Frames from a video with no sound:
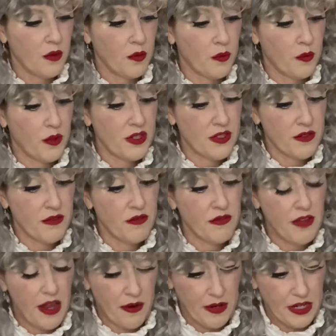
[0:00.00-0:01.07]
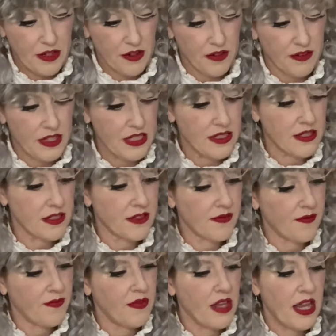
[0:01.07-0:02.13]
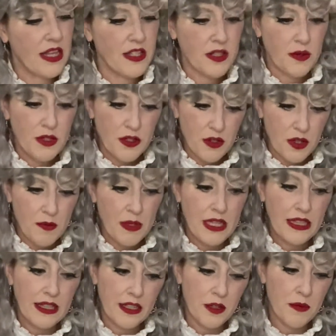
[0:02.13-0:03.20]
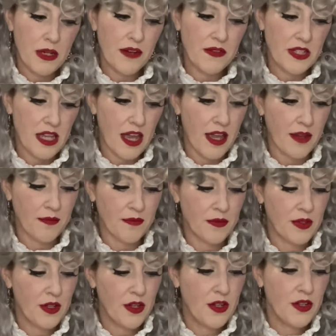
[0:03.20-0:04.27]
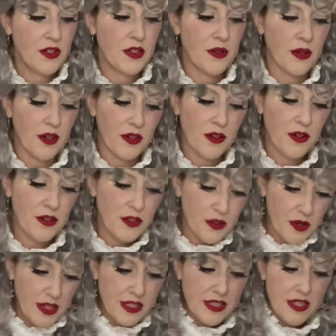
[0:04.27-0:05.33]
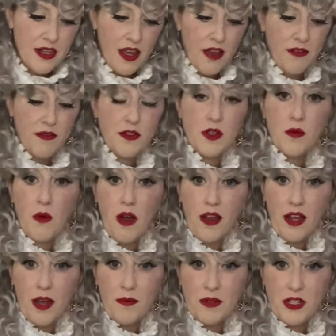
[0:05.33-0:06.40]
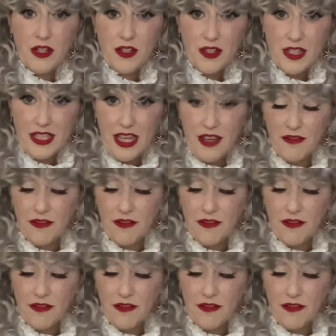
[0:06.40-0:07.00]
was very nervous, and so it took me a little bit of time to earn her trust enough to walk up to her safely.